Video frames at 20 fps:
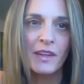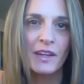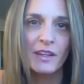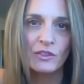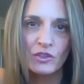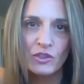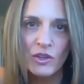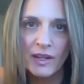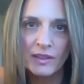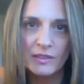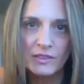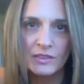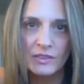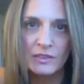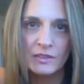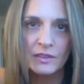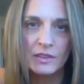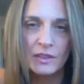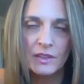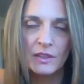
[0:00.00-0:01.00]

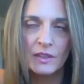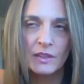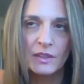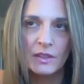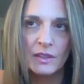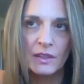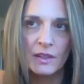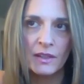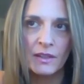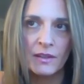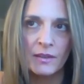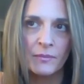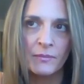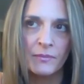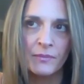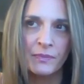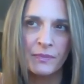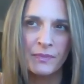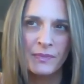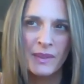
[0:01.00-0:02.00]
Attracted,
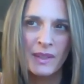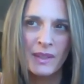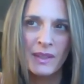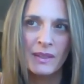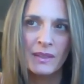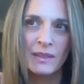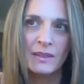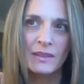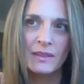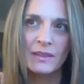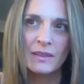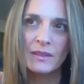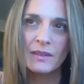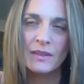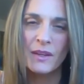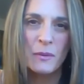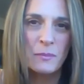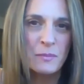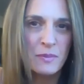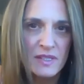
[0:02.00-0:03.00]
um,
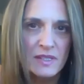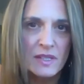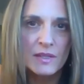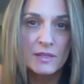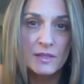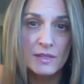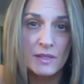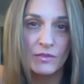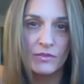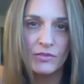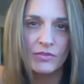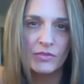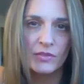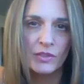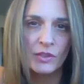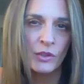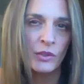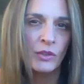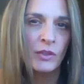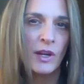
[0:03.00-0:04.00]
obsessive,
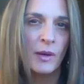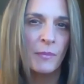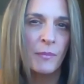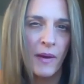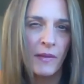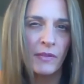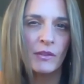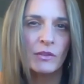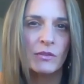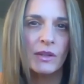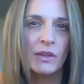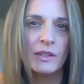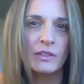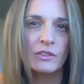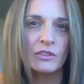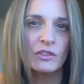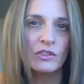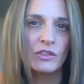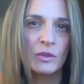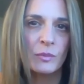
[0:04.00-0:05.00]
about the
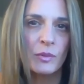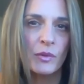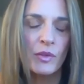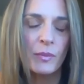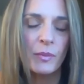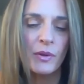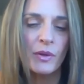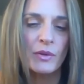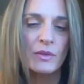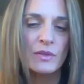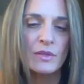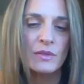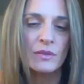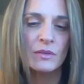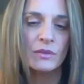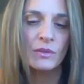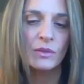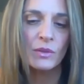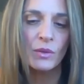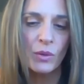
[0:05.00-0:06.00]
relationship or the
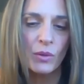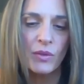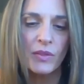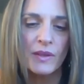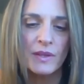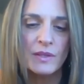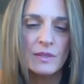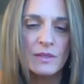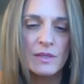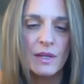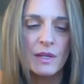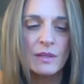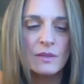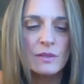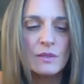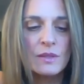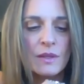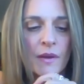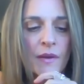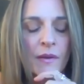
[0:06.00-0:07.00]
person, all these
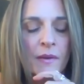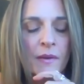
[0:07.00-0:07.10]
things.